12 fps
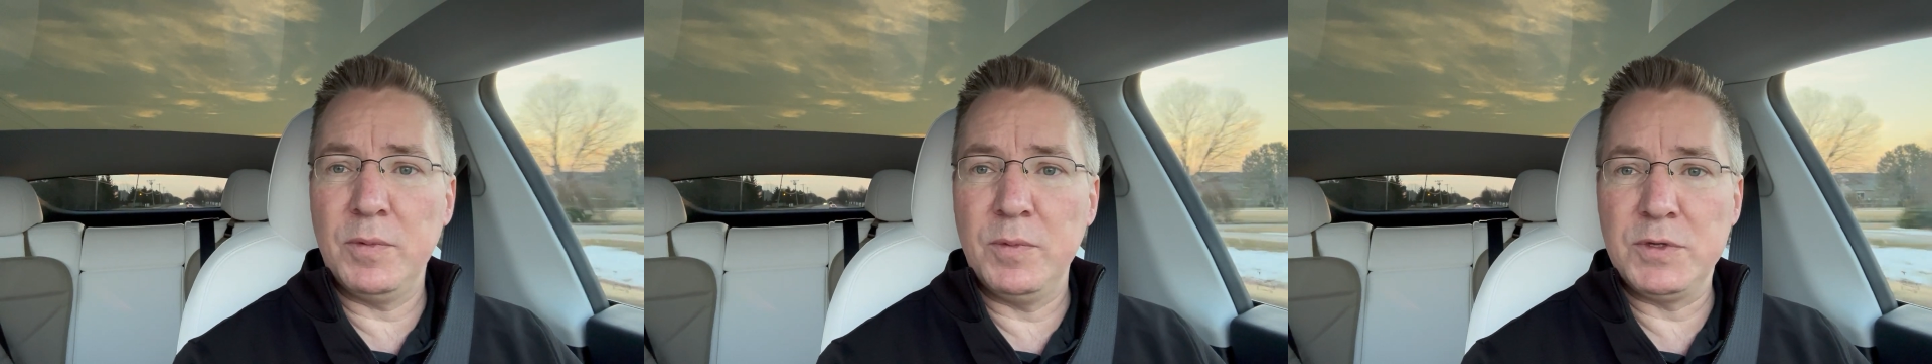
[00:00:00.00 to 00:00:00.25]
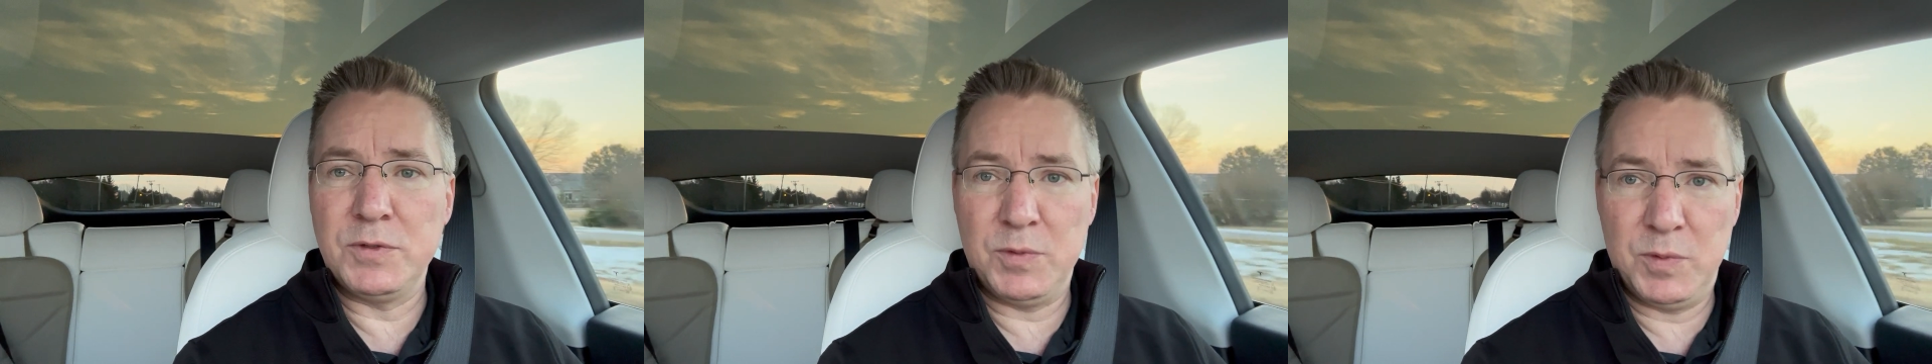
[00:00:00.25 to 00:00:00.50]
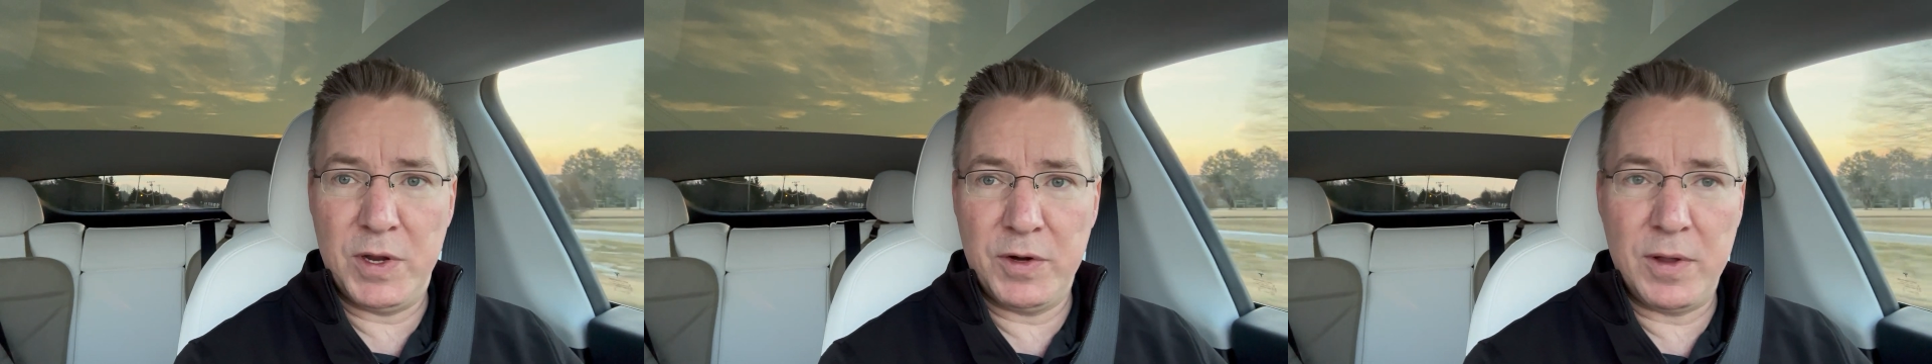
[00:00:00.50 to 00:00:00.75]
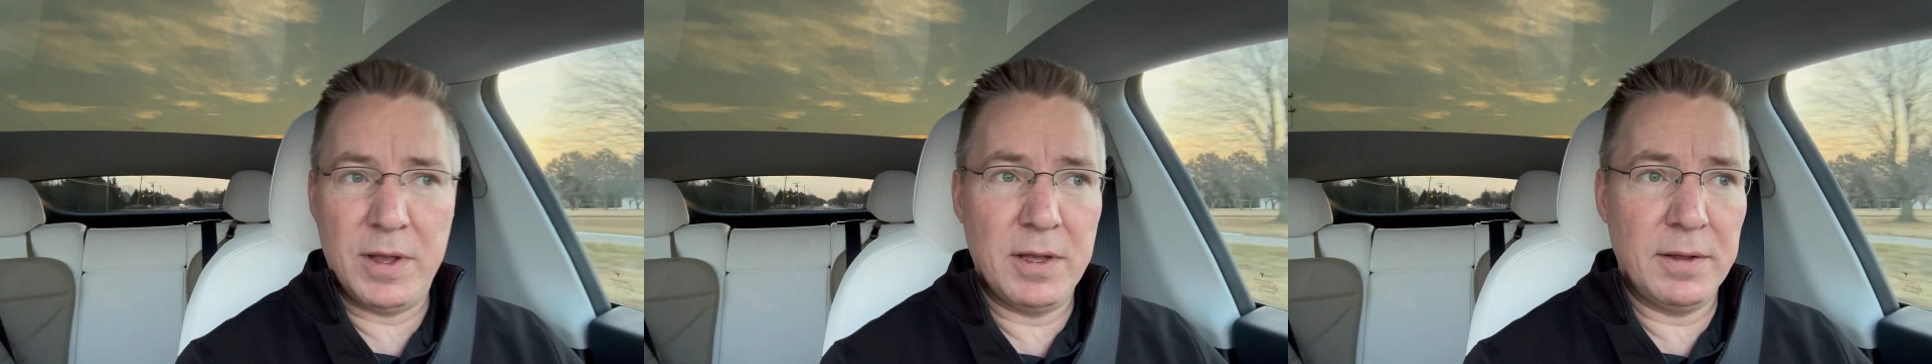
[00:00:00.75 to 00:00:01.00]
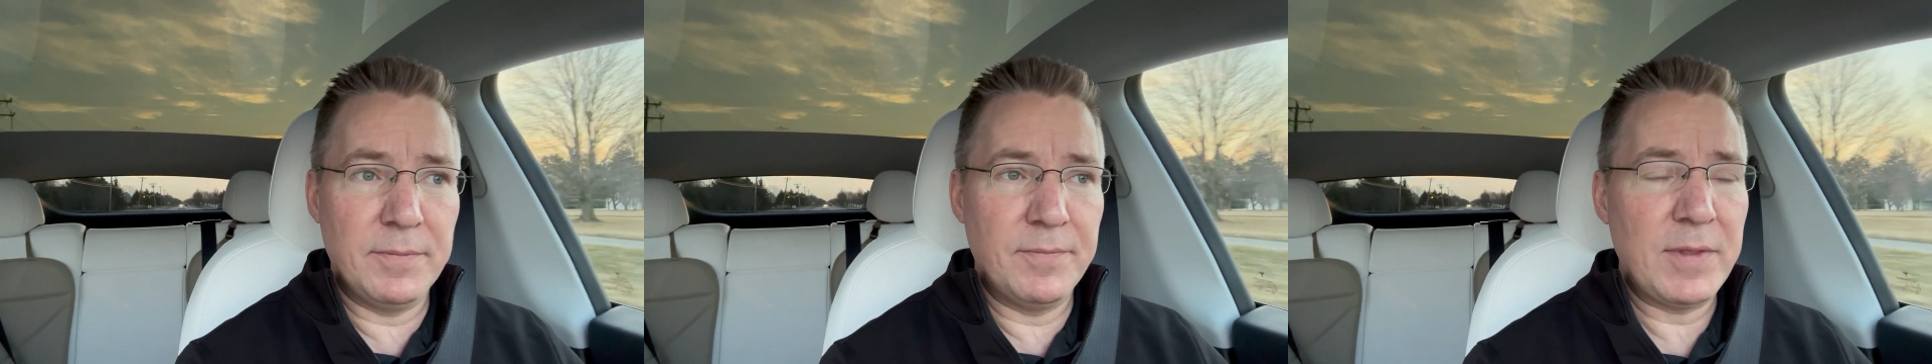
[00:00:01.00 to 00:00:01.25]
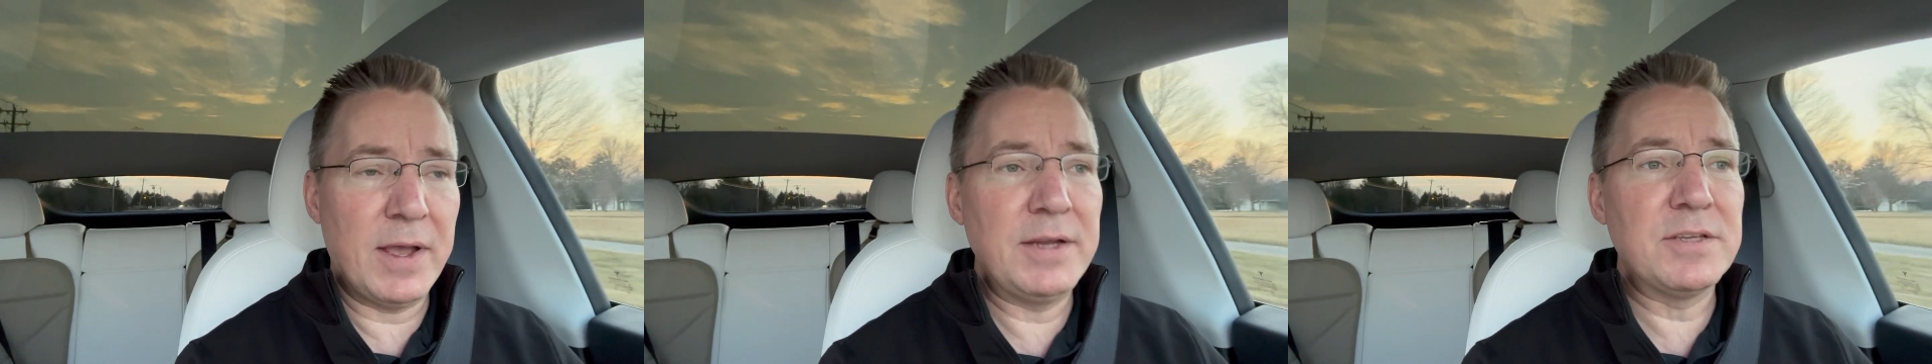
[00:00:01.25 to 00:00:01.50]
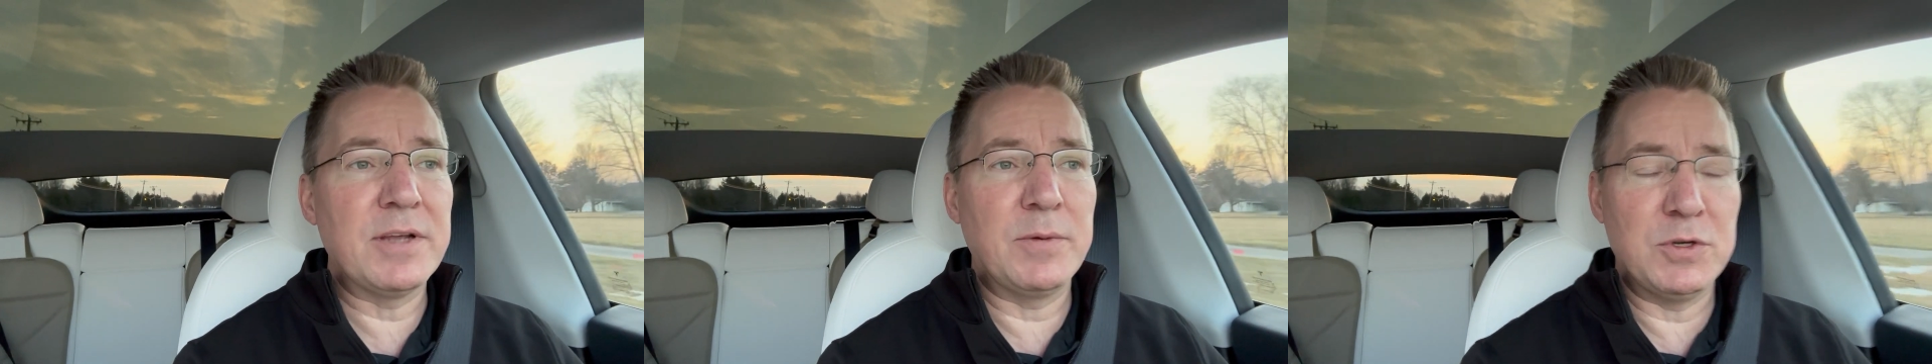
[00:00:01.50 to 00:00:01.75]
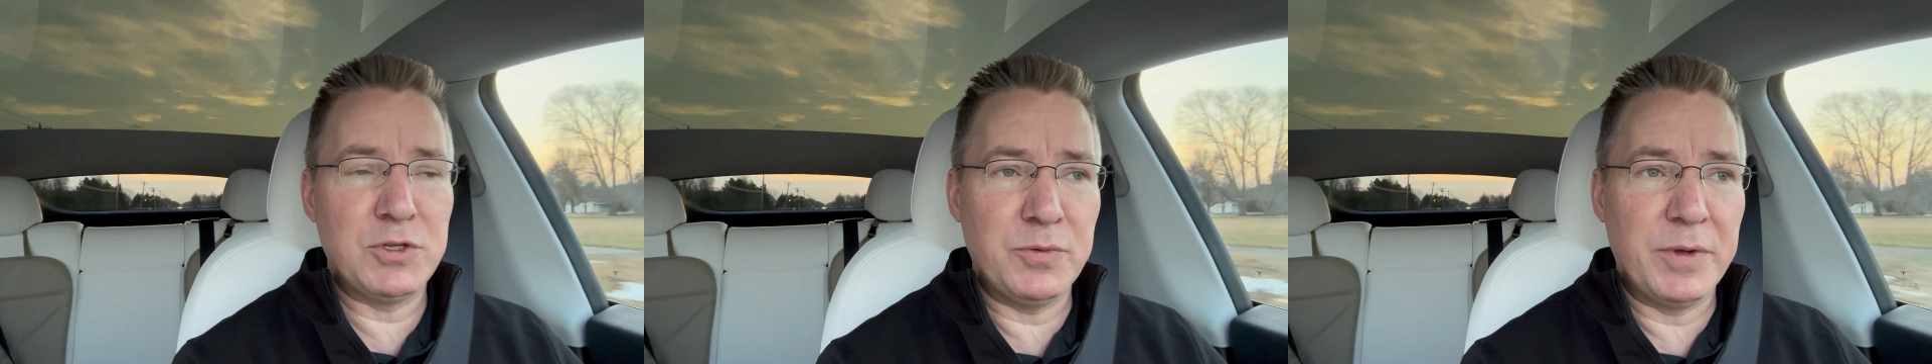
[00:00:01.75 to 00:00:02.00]
was what Einstein
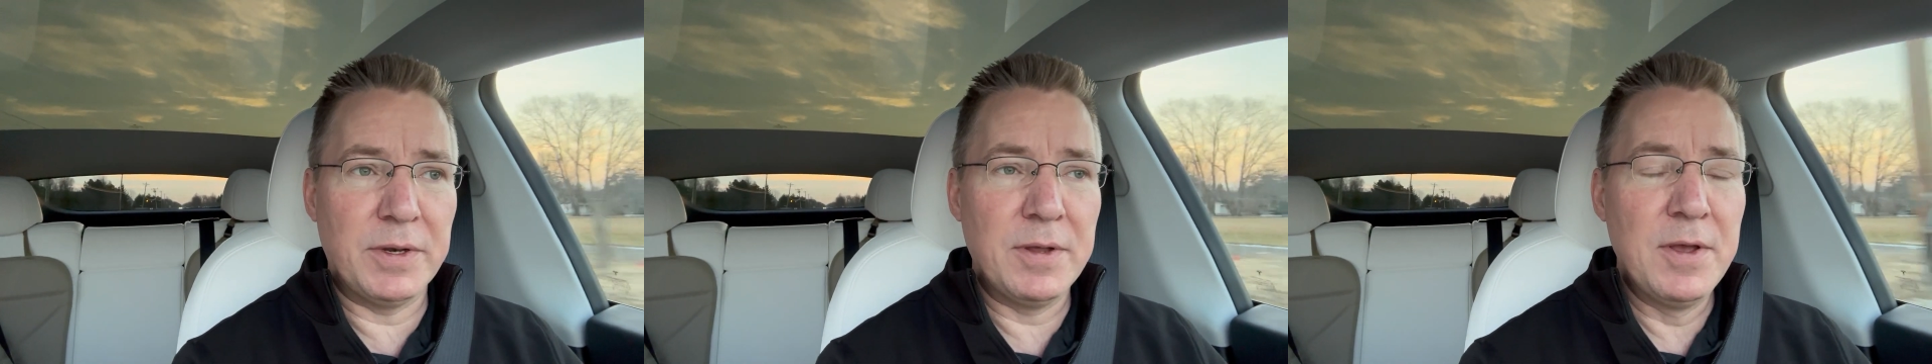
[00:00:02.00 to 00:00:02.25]
was doing.